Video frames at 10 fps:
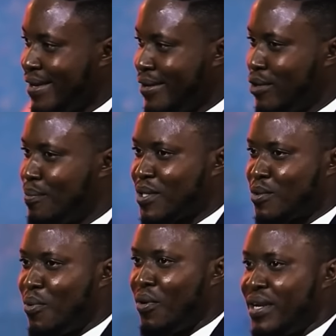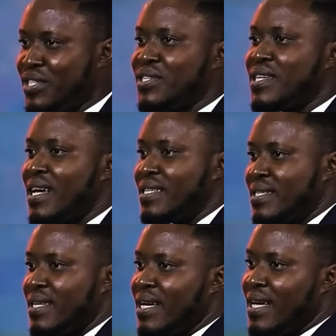You know, Pastor Paul Enetche said,
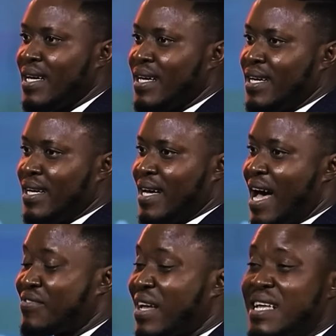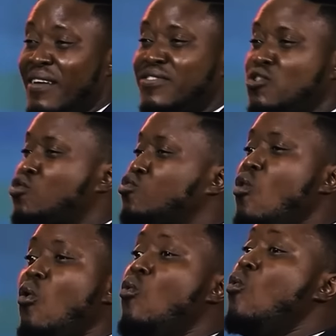after they have
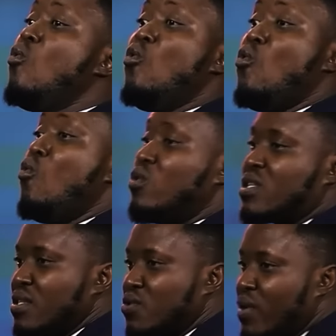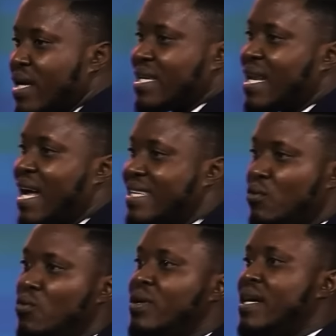struggled to get a land, they
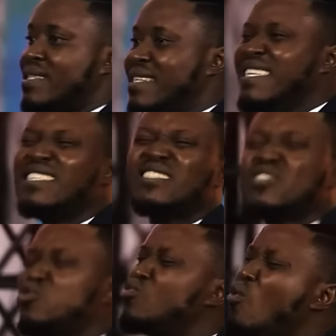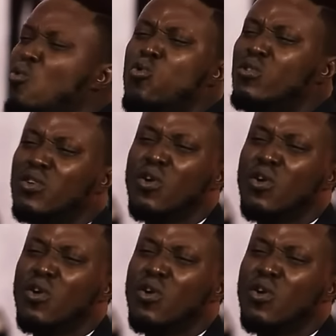couldn't get. They struggled.